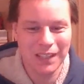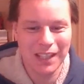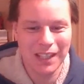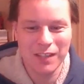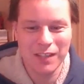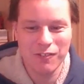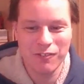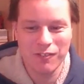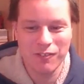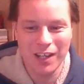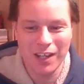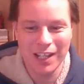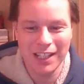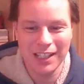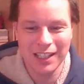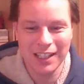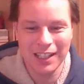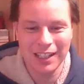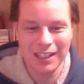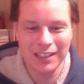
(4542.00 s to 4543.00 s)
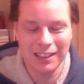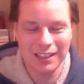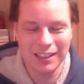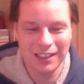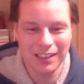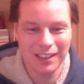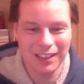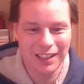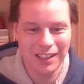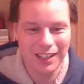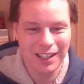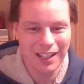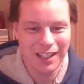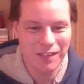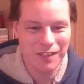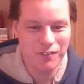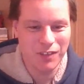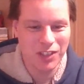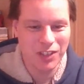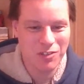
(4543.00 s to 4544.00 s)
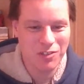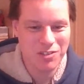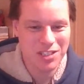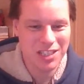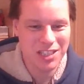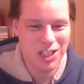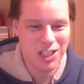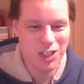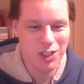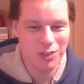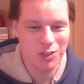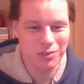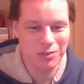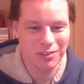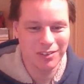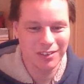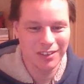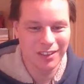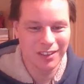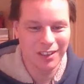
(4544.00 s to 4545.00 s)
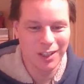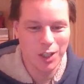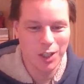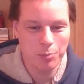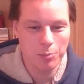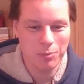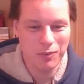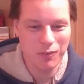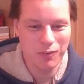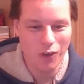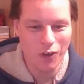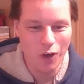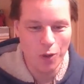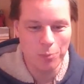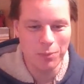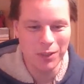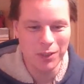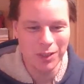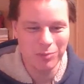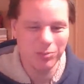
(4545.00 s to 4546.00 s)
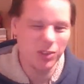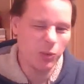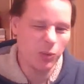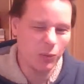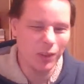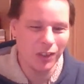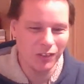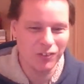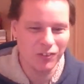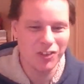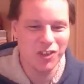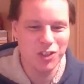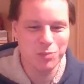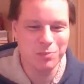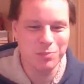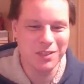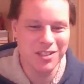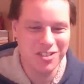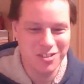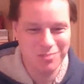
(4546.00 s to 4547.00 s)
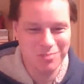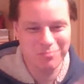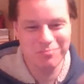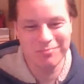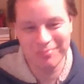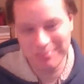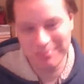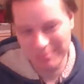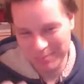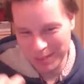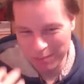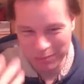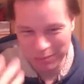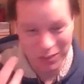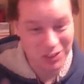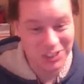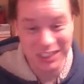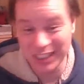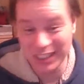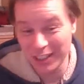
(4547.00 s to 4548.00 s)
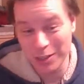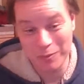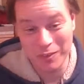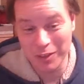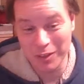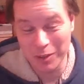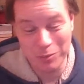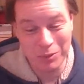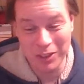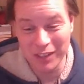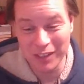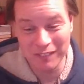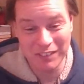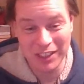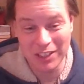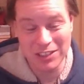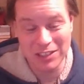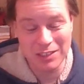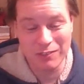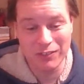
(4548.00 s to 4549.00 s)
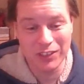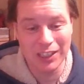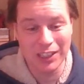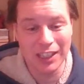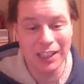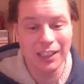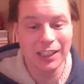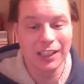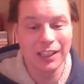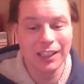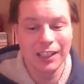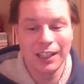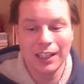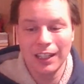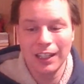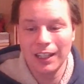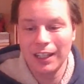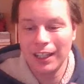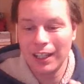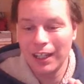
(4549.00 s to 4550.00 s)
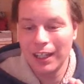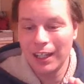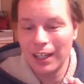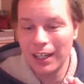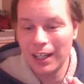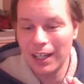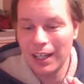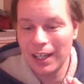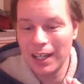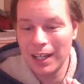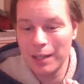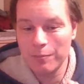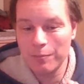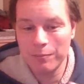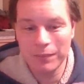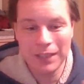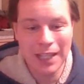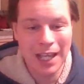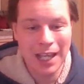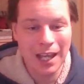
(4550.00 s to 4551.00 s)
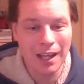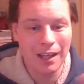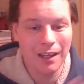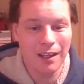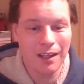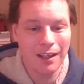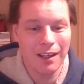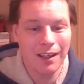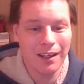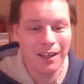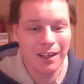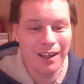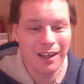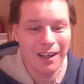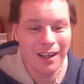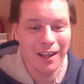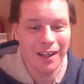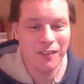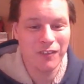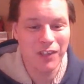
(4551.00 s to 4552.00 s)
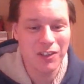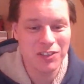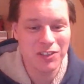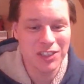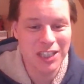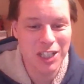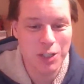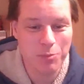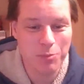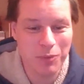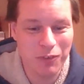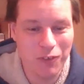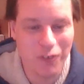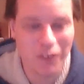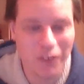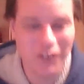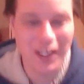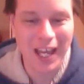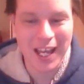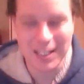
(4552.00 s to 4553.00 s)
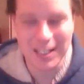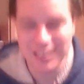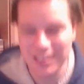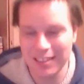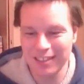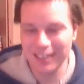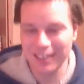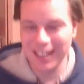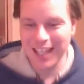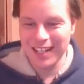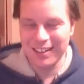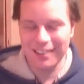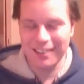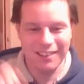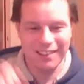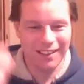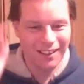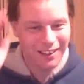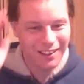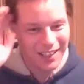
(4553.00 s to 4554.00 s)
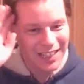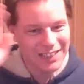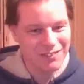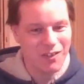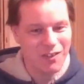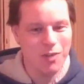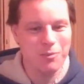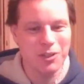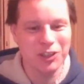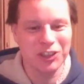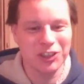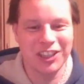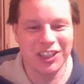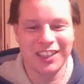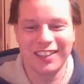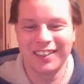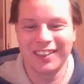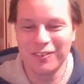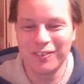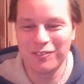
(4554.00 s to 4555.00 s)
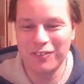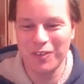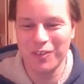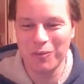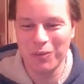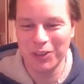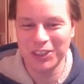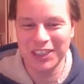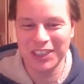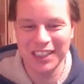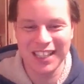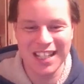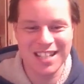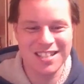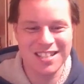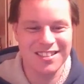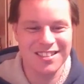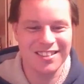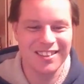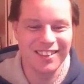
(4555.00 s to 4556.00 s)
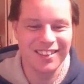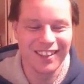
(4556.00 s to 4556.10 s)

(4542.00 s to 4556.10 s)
if I don't see you before, but you will, of course, because I'm constantly uploading videos every day. Yeah, if I don't see you before that, then thanks very much for watching this.